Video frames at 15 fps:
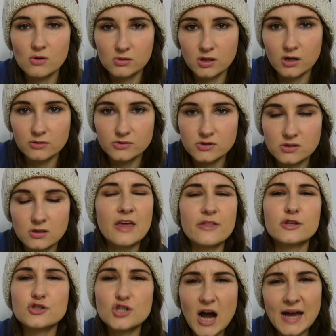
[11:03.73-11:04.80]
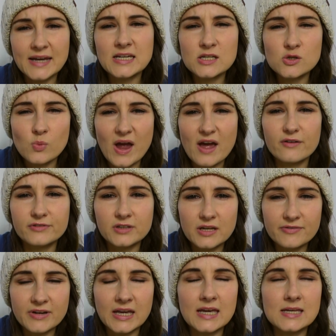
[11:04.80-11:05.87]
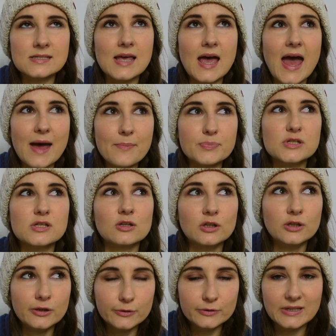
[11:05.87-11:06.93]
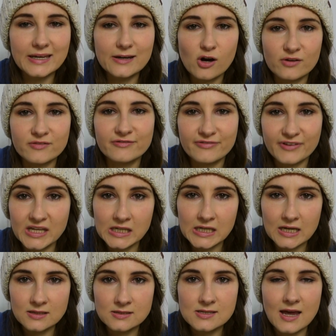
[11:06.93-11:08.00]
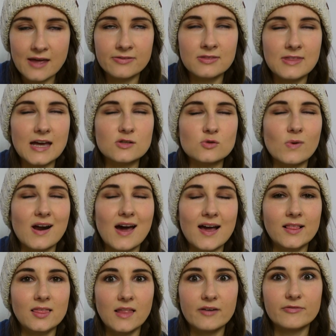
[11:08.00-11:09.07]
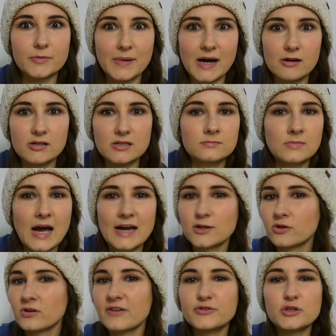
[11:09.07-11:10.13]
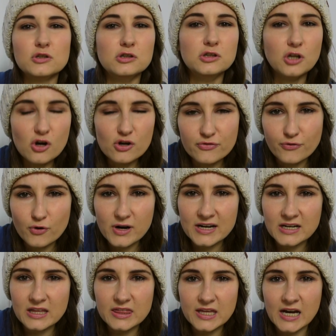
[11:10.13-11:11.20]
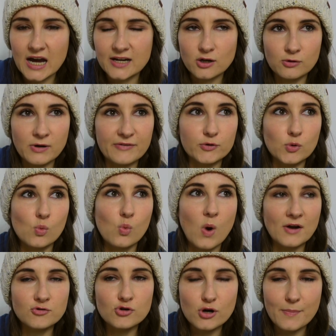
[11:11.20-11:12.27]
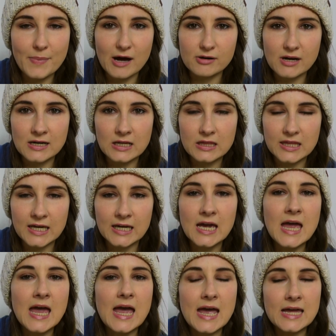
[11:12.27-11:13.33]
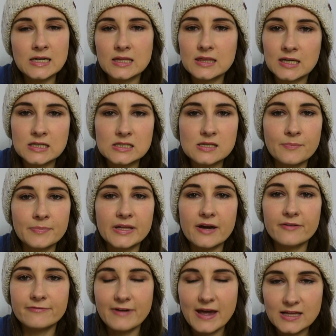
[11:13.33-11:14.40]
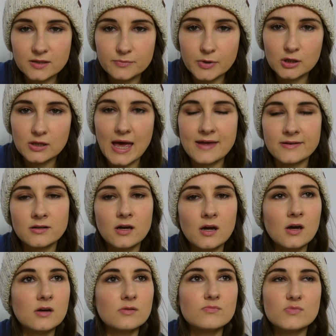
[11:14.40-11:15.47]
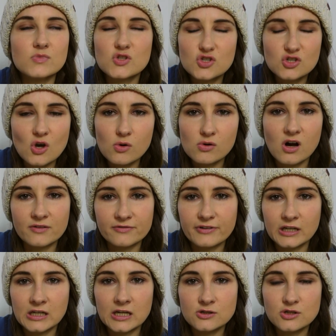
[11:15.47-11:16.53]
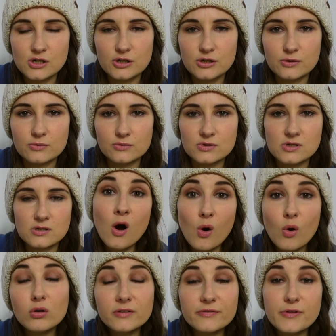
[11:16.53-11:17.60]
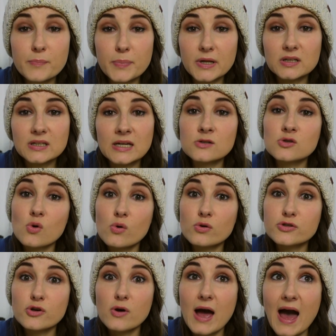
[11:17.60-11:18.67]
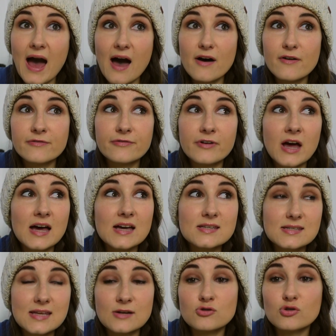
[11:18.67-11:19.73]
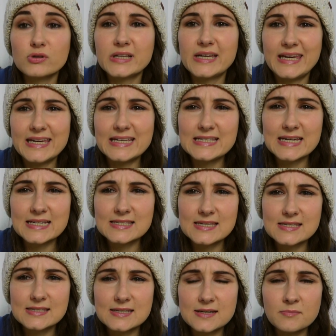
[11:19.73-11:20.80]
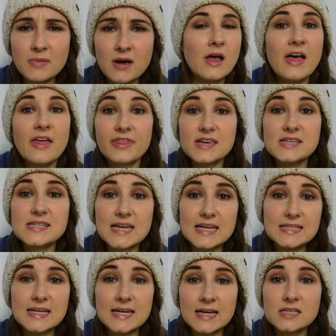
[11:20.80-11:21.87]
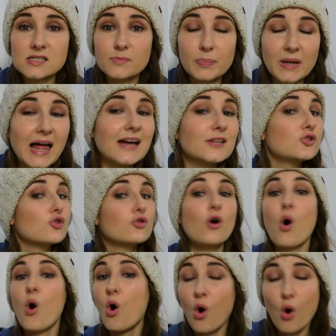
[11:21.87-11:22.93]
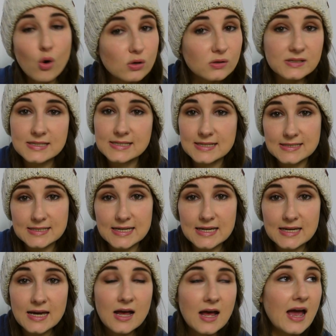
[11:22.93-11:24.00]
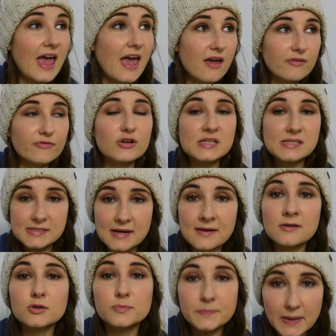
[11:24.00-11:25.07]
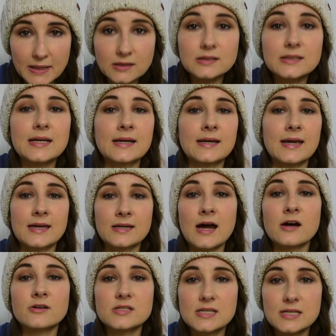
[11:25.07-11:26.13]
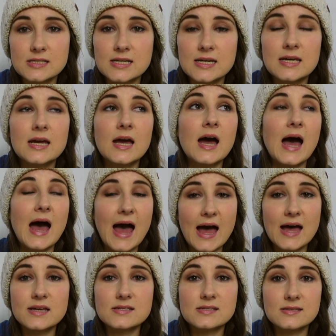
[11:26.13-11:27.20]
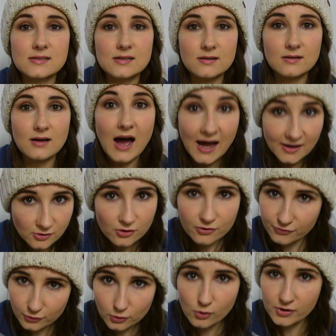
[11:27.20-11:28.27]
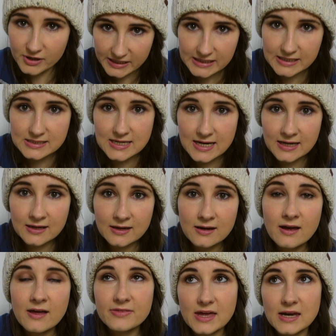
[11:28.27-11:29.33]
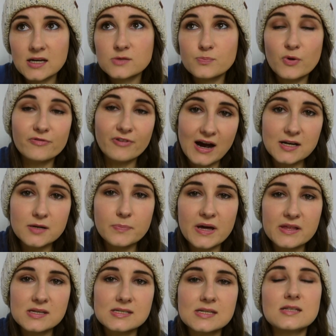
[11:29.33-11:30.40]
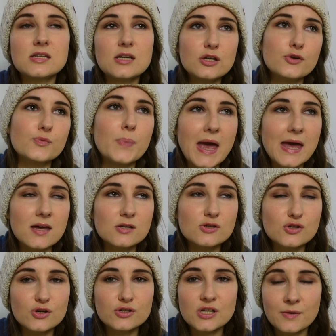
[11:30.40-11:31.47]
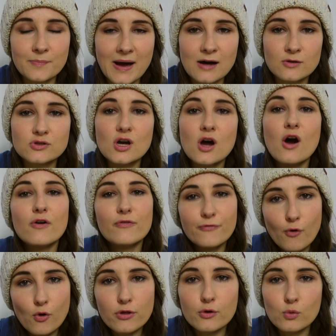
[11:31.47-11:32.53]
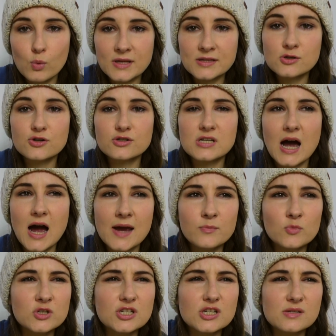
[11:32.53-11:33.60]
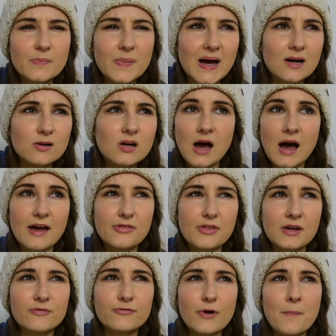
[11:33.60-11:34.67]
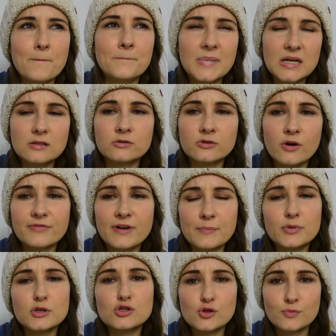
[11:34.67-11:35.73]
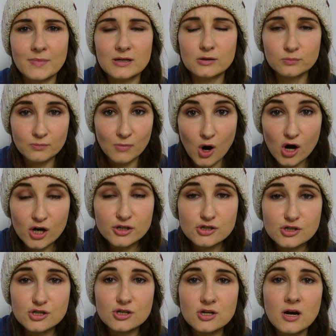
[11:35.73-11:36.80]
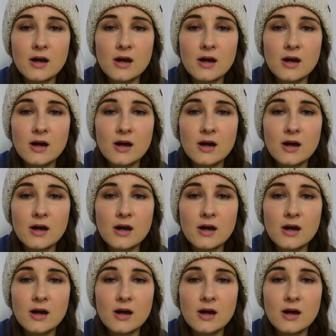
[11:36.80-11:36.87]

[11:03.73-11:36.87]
close. The Chinese way of living is absolutely convenient, and that's what I love about it. I don't have to look for anything, I don't have to wonder about anything. Anything is simply available and so convenient to use. All of the buildings also have a central heating system. This heating is applied to the whole city. Every single building in our city has underfloor heating that is provided by the city. You pay a certain amount for the winter time, which is about, I think, from middle November to middle March.